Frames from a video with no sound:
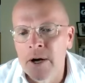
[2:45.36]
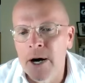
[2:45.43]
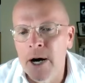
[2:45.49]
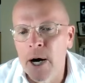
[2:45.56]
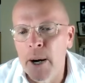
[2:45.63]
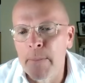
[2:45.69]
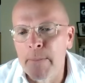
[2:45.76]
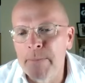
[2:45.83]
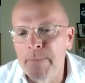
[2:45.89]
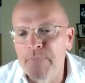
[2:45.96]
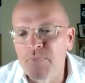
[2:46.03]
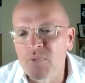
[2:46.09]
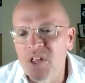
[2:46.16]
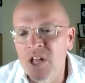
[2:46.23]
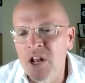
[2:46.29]
Um,
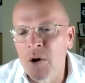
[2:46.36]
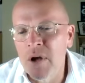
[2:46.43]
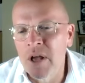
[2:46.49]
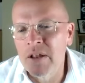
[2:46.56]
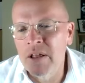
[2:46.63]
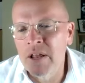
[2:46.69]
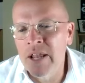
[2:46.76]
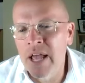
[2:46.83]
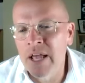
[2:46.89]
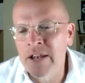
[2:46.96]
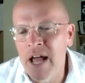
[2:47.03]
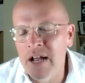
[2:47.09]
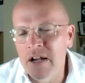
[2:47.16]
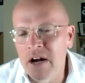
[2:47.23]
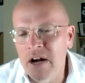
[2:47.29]
you know, in in
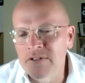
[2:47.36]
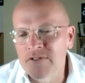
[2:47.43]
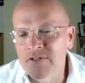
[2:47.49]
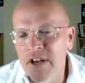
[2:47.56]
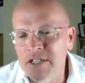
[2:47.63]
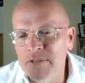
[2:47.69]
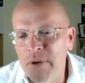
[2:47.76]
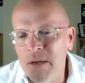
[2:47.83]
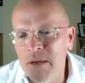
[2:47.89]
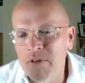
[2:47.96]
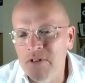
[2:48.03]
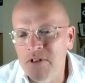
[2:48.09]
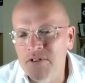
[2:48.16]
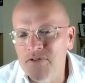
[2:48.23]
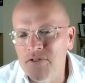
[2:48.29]
that context,
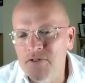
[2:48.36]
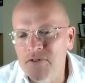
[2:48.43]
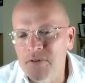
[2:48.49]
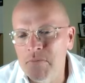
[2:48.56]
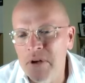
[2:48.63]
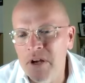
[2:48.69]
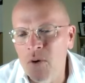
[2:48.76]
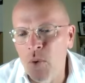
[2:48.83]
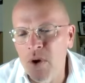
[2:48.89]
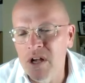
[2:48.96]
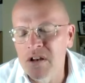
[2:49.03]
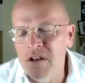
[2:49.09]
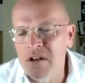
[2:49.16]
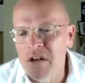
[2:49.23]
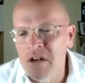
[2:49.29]
maybe this is a big
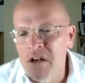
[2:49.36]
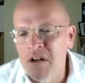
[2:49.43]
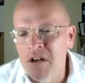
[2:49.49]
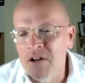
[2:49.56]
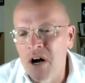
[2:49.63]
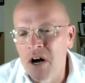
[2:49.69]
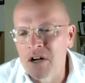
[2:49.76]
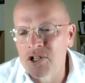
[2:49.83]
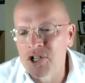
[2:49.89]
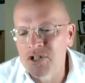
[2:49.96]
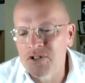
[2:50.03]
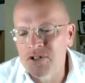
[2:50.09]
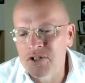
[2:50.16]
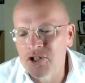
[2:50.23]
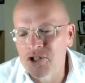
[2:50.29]
win uh,
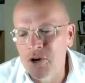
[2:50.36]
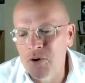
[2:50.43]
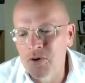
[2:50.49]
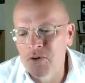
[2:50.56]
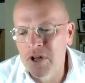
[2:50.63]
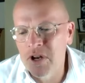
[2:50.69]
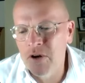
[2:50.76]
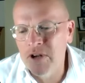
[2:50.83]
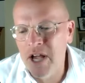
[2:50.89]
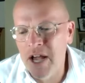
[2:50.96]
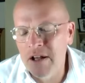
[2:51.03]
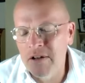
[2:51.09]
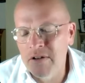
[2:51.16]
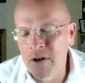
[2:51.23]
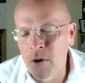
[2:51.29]
just to show that
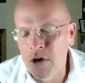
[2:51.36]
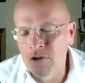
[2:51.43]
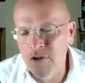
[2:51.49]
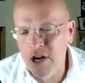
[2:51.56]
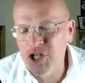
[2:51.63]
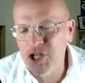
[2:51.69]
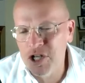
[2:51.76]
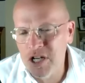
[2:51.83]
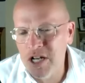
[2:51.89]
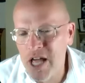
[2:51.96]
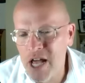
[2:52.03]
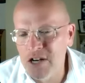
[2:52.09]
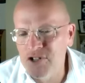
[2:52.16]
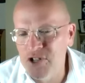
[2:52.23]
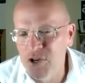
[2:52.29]
okay, you know, aggression can
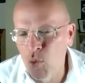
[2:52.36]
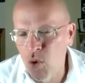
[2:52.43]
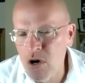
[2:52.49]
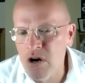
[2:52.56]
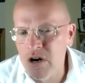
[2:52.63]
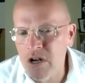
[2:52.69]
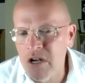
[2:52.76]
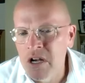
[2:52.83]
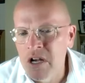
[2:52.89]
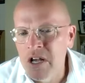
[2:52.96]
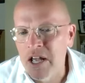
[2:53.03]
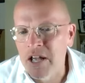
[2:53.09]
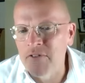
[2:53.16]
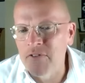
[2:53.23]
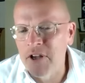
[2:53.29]
actually work
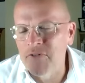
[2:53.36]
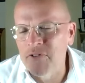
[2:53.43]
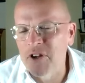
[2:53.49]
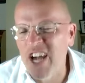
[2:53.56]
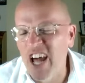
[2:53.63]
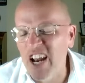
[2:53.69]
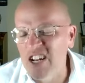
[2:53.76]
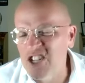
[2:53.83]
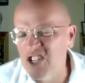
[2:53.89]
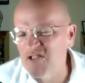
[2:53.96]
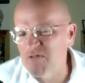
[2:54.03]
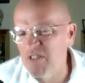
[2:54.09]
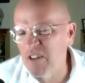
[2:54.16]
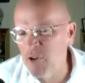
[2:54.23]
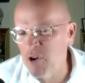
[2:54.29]
if if you kind of
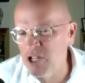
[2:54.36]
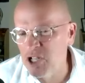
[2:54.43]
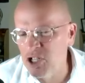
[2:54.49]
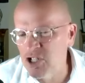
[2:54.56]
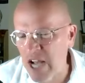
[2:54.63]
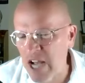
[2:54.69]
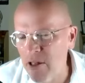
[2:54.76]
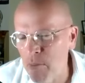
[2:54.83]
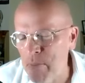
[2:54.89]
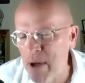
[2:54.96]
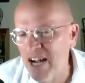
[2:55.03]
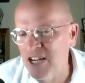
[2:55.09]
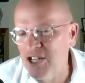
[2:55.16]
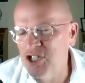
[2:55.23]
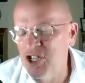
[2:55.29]
just if you could just dial it
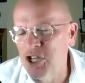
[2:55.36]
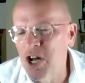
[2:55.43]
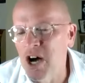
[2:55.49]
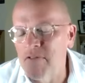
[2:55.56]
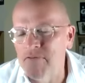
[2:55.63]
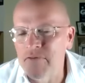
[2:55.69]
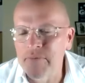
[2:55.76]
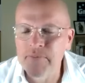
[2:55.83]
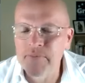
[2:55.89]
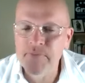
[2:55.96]
back just enough.